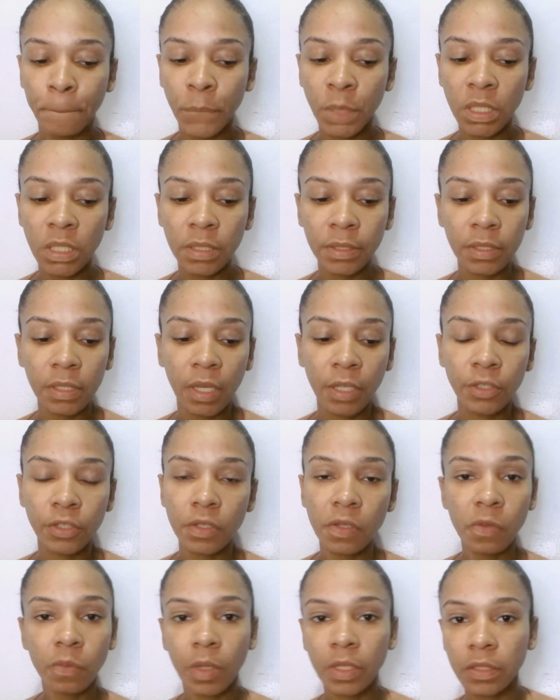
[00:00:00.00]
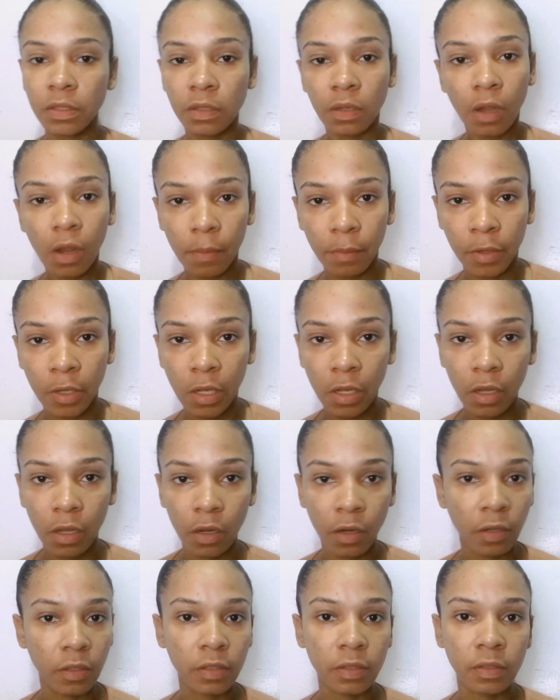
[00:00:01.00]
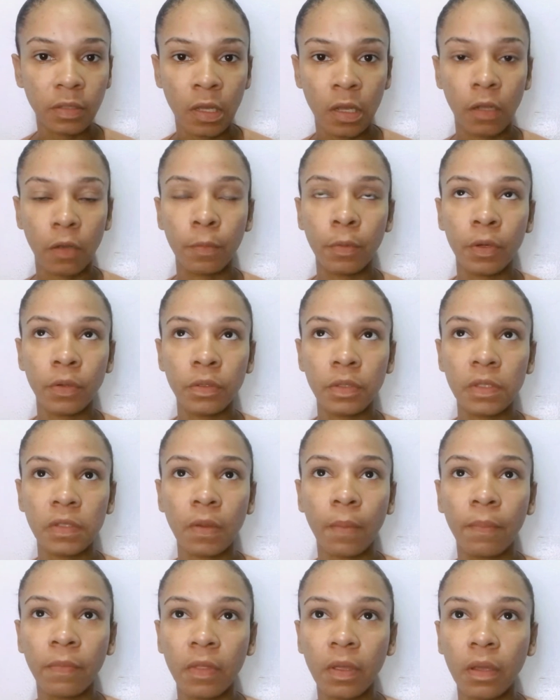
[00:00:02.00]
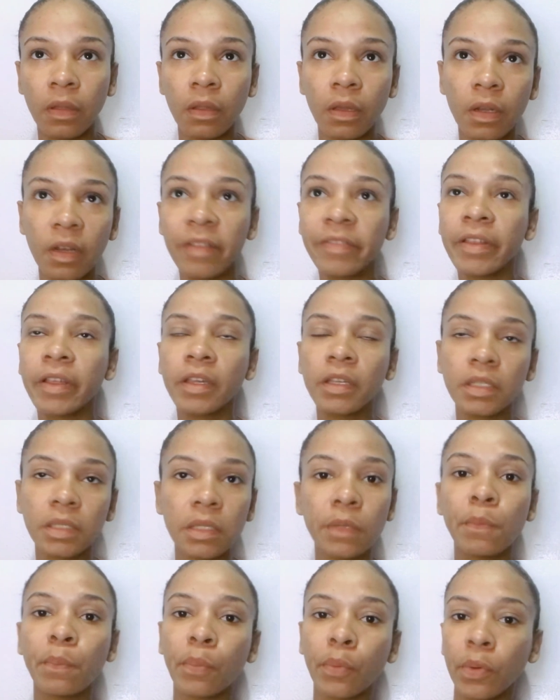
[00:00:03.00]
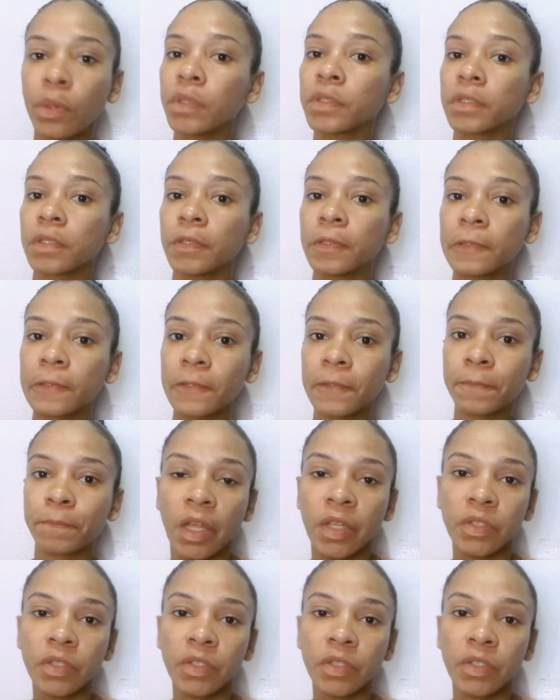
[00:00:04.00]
but I just wanted to come on here to talk about something that I think is important.